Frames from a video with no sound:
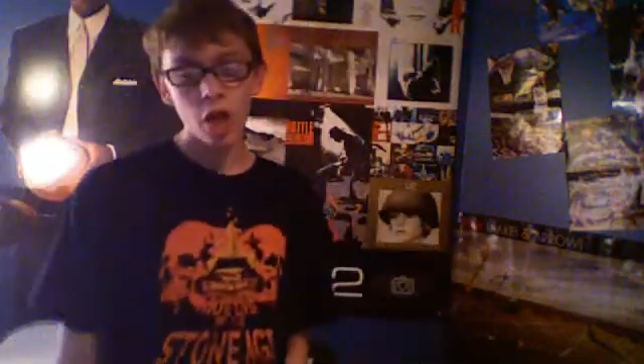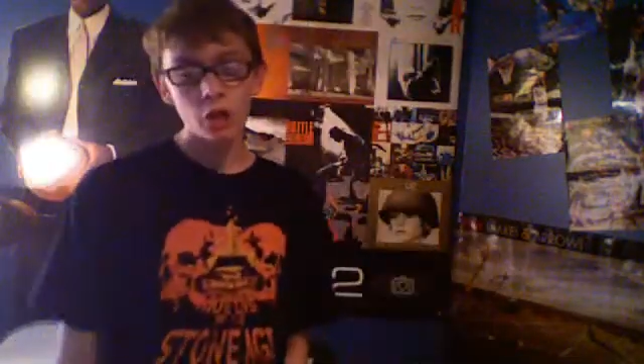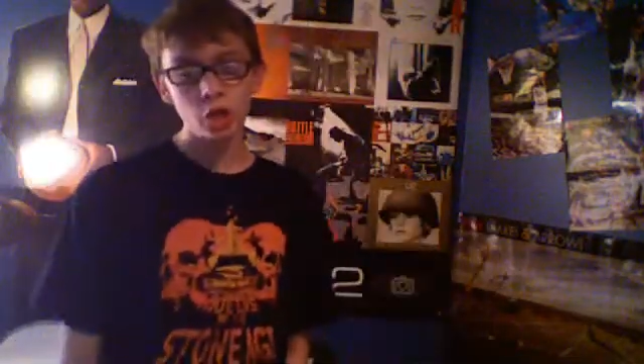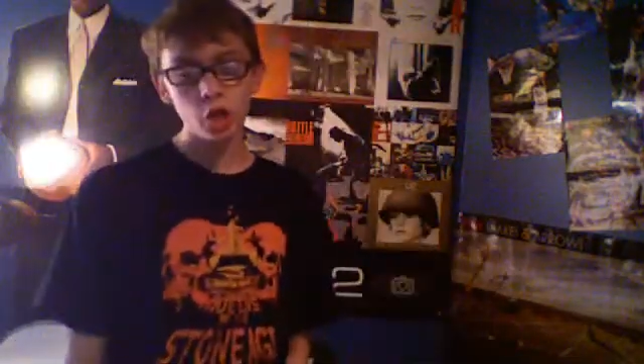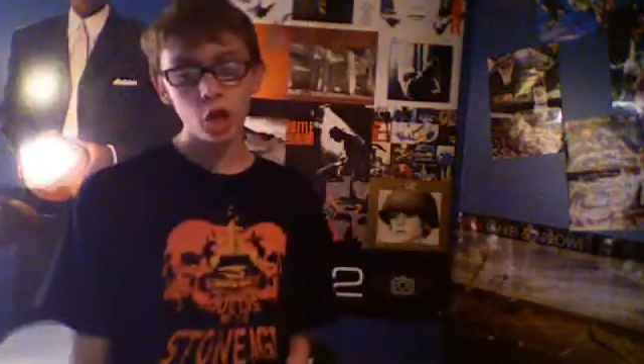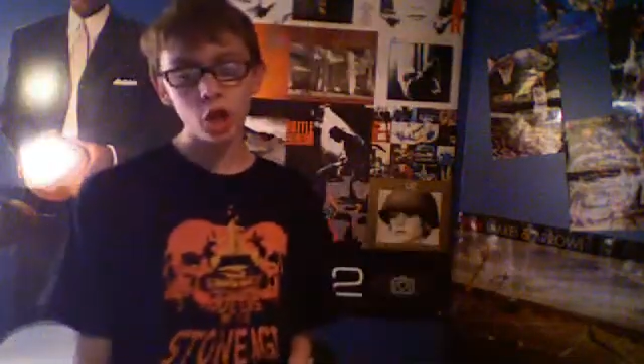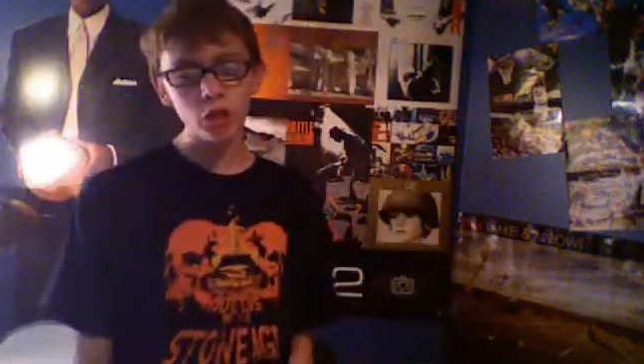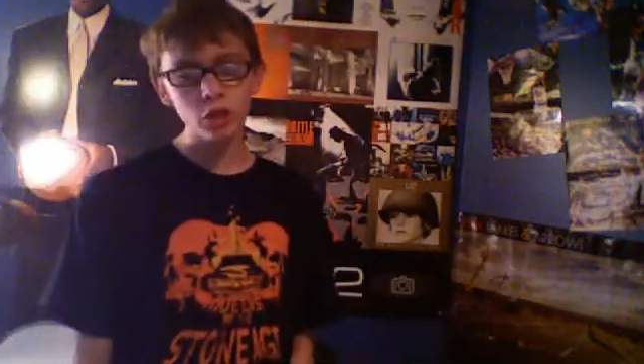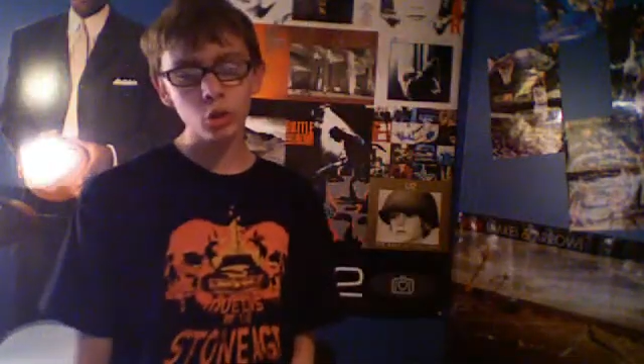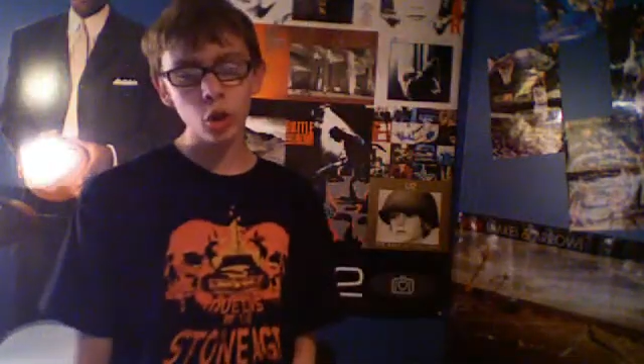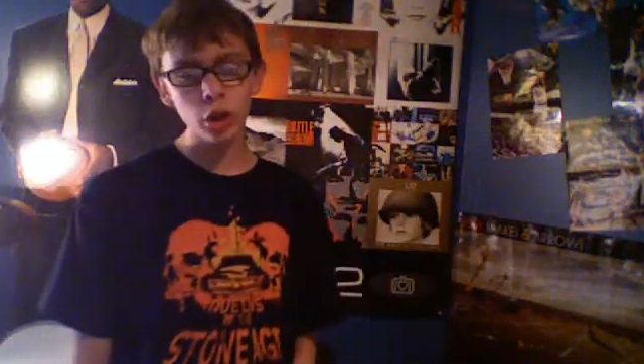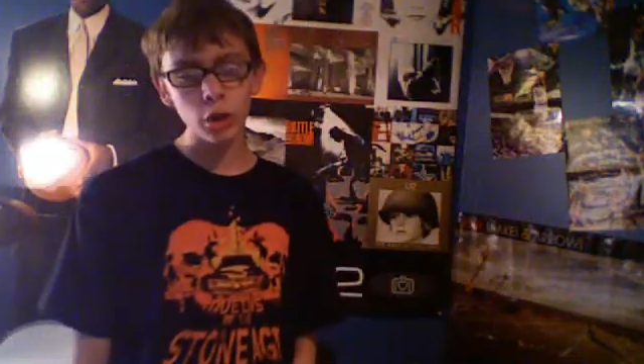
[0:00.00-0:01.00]
Just
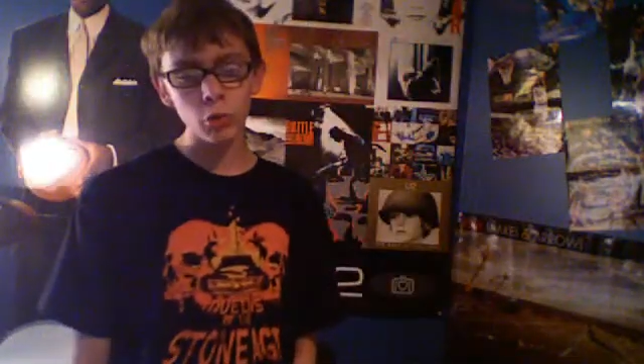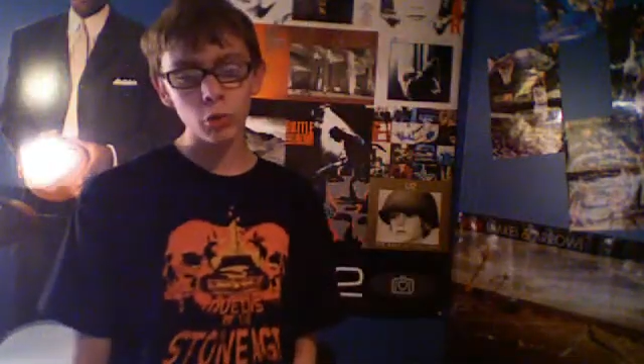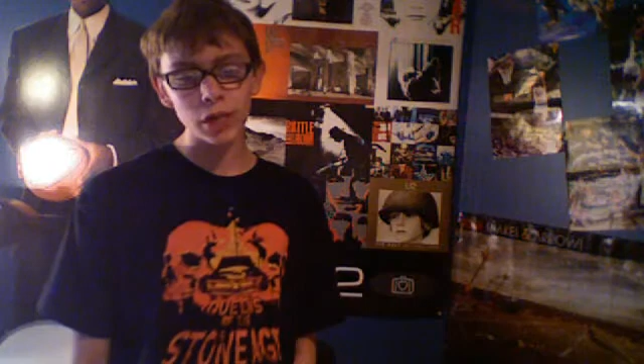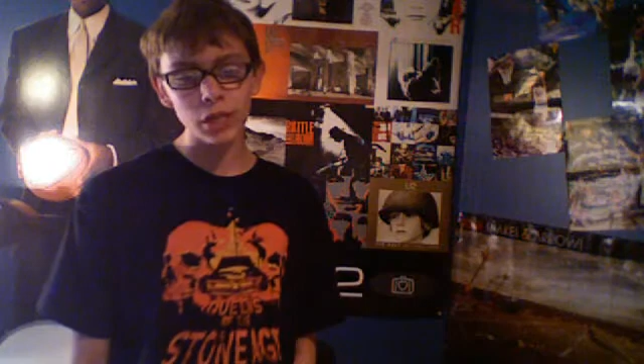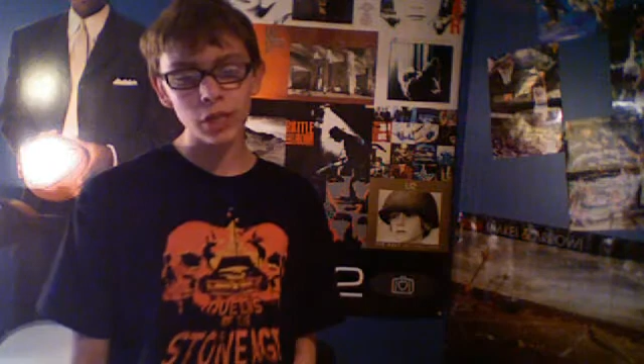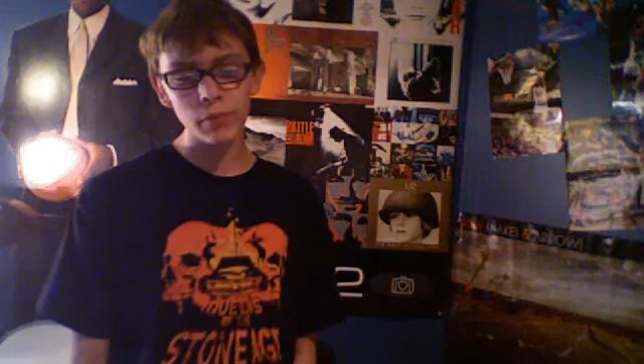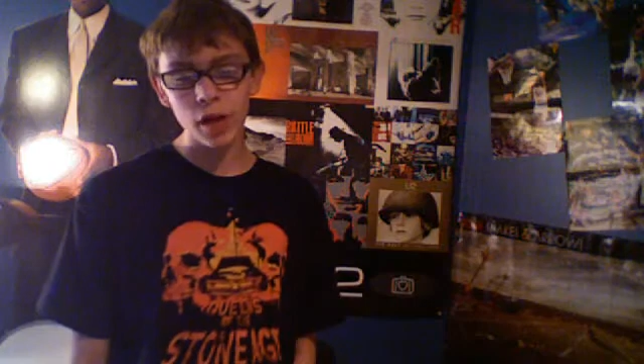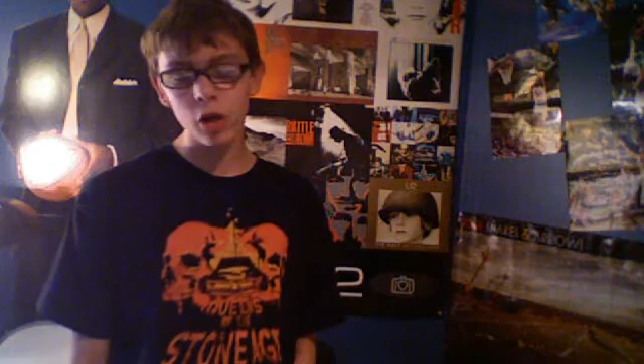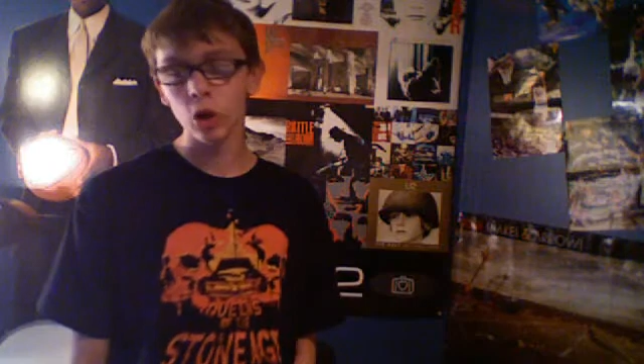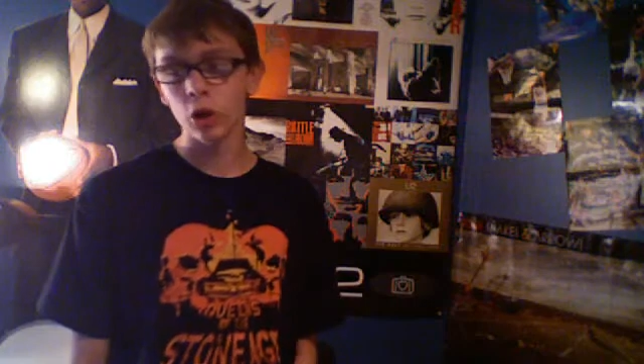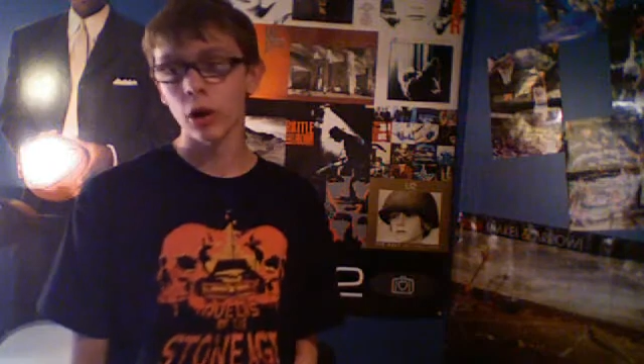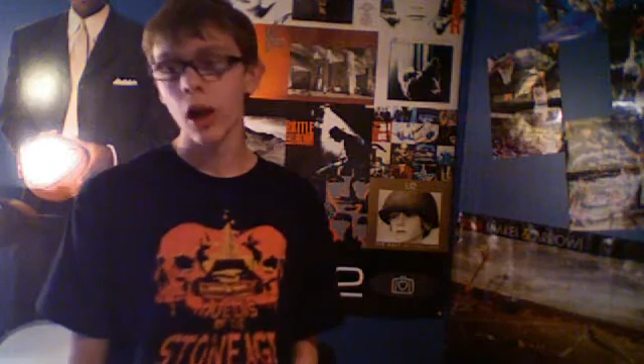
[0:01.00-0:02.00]
look at Reggie
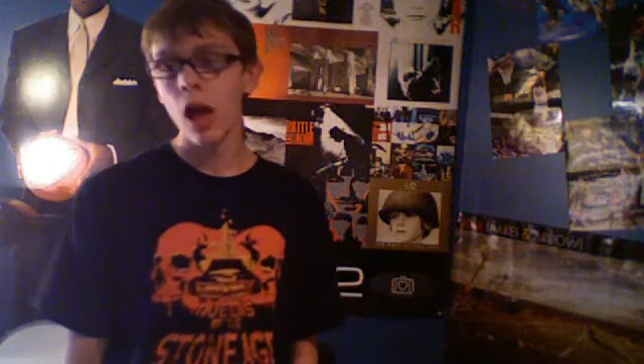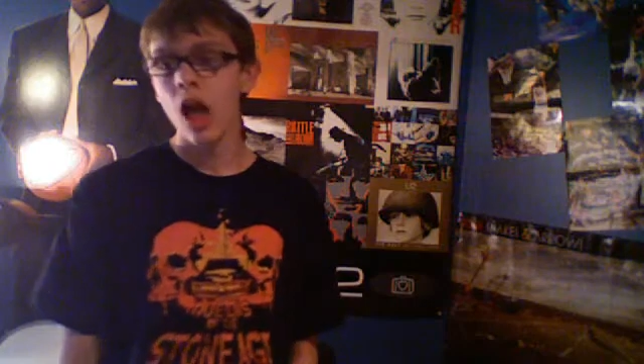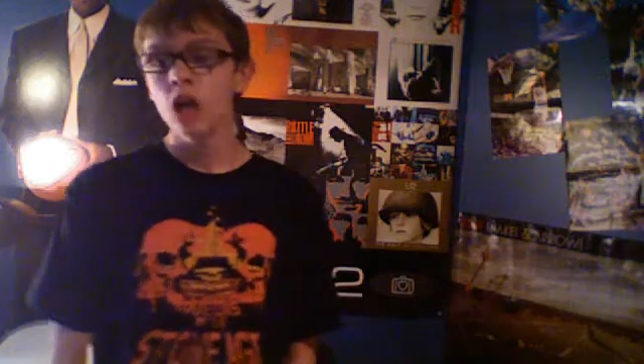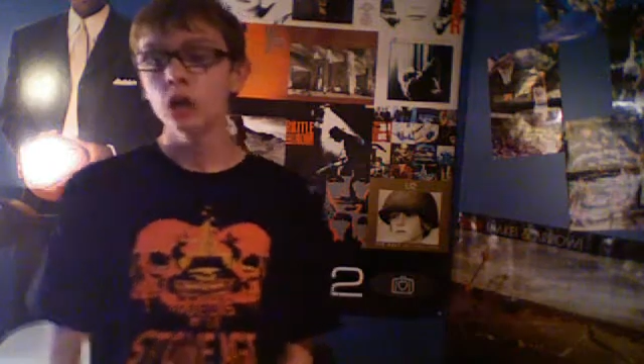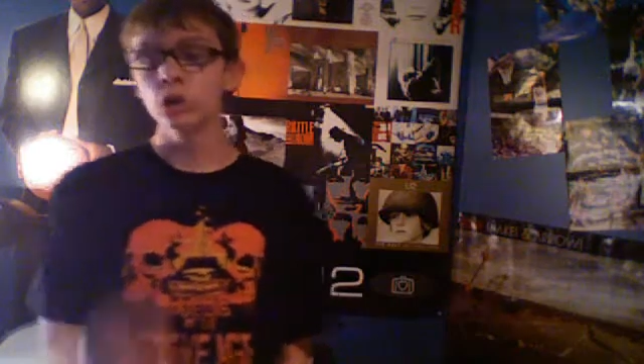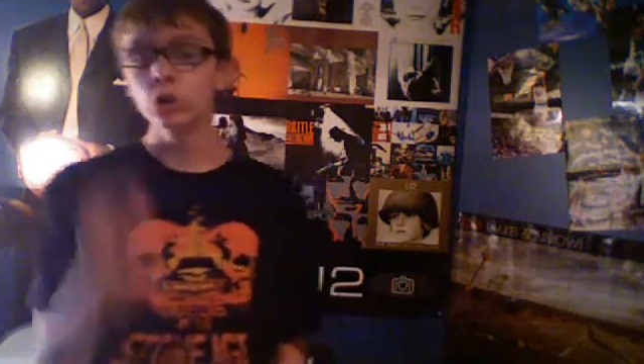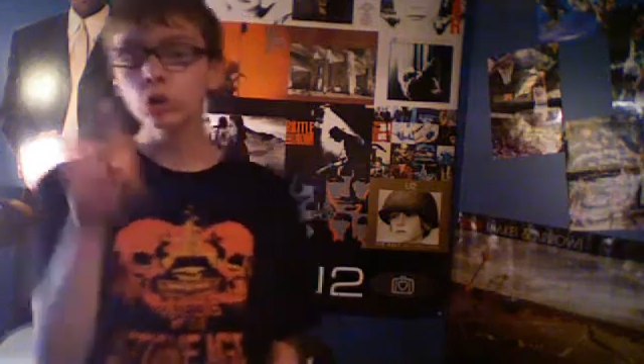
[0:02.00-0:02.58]
Miller. New